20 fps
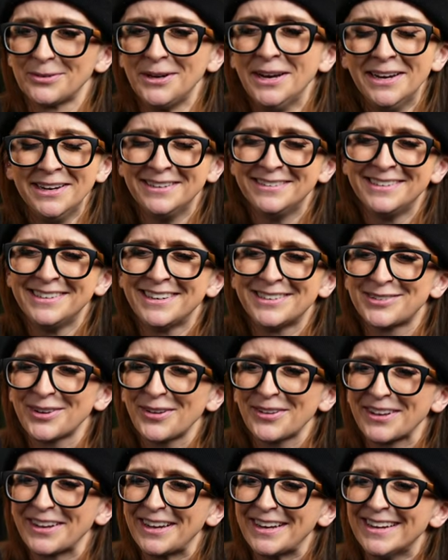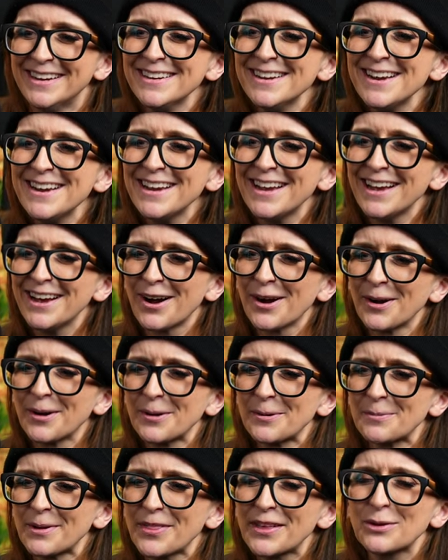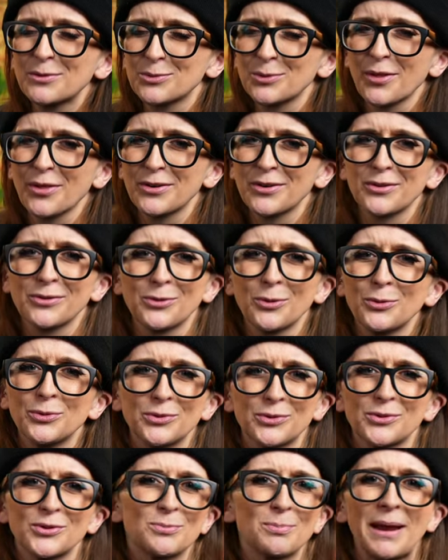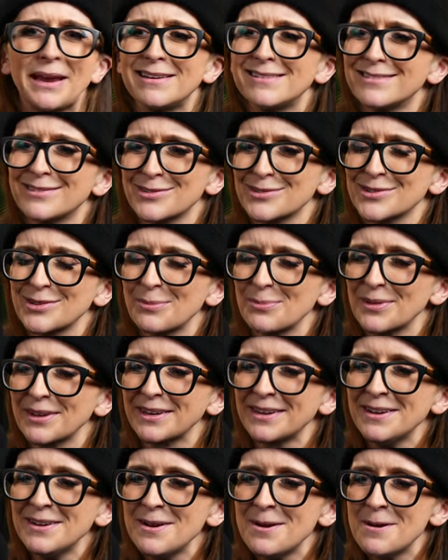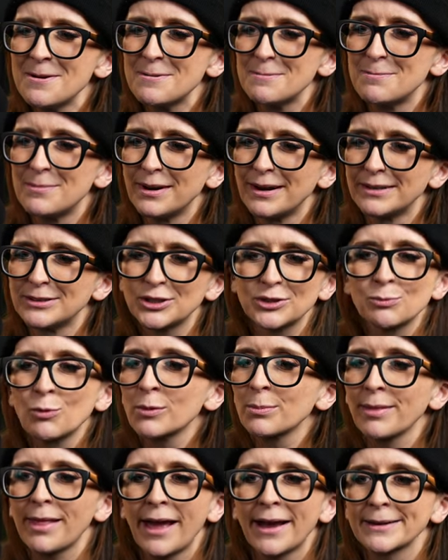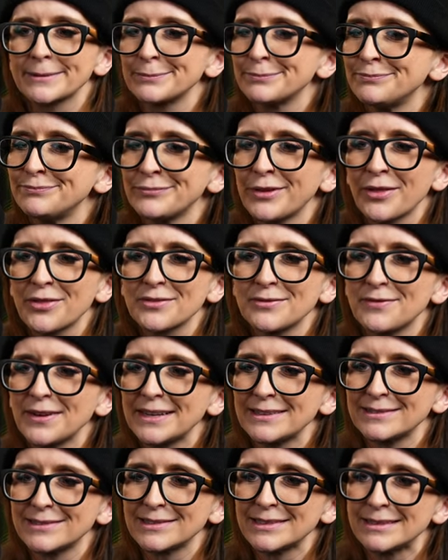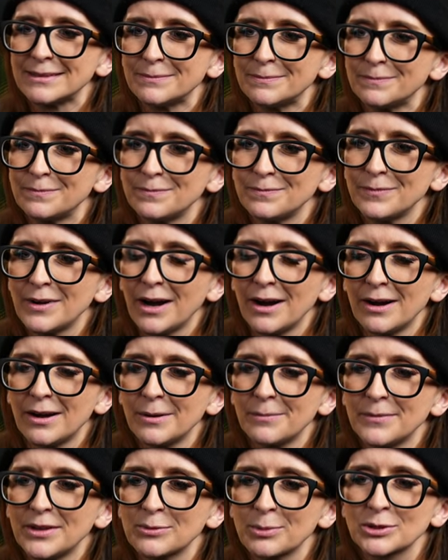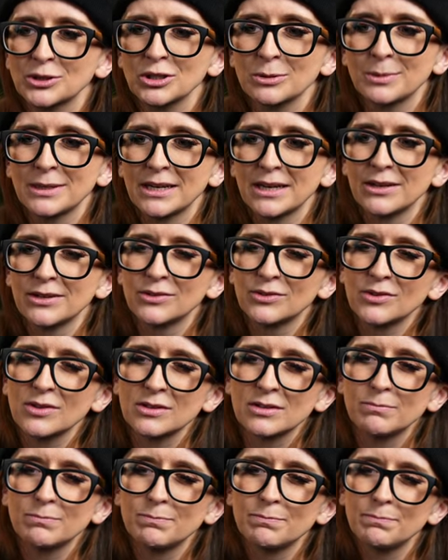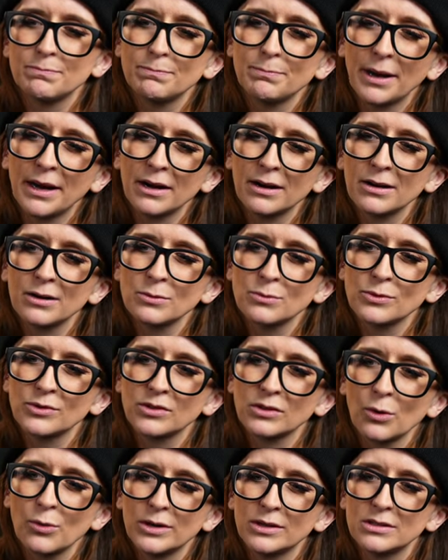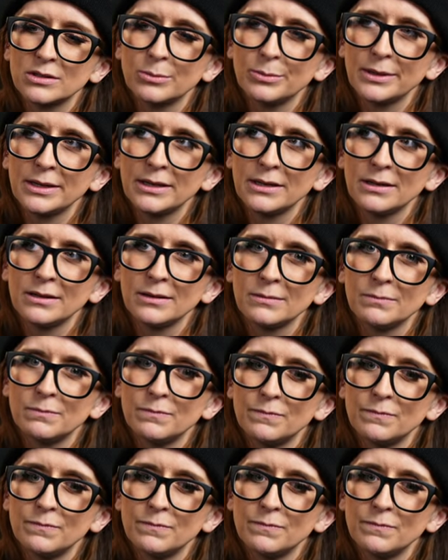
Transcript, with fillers: it's all good. Um, I think it was one of the Nolzur's paints or something, but just more black, nothing fancy. Um, especially because the bear was going to be